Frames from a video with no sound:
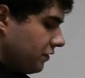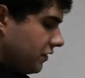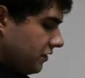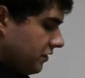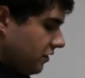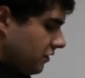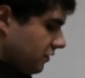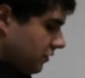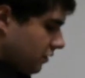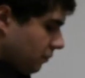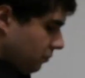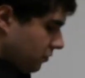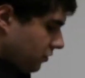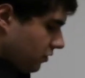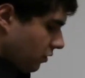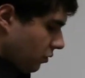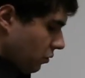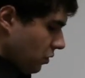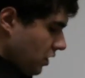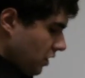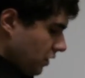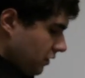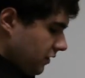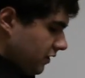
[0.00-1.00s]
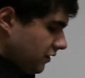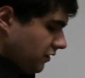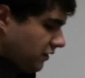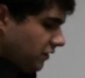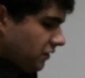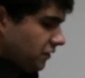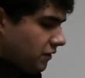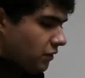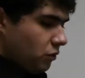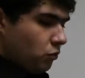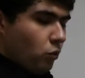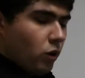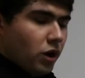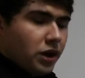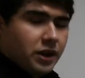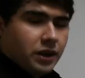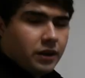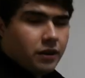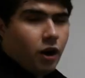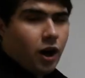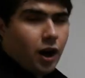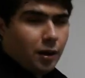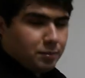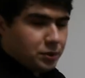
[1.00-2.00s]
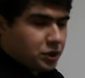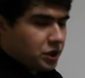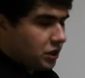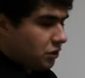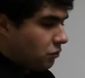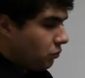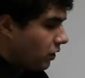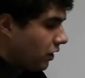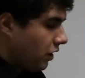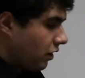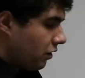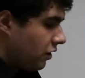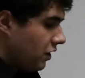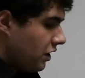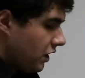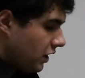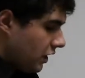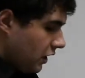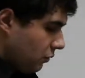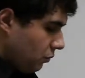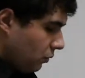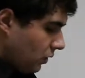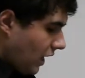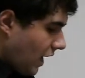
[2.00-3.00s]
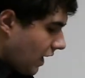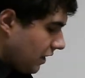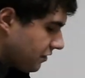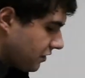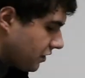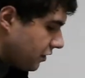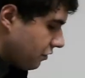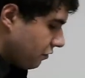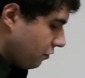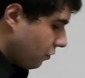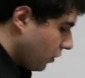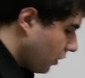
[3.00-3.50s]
the system. So this is the one option where it will ask us for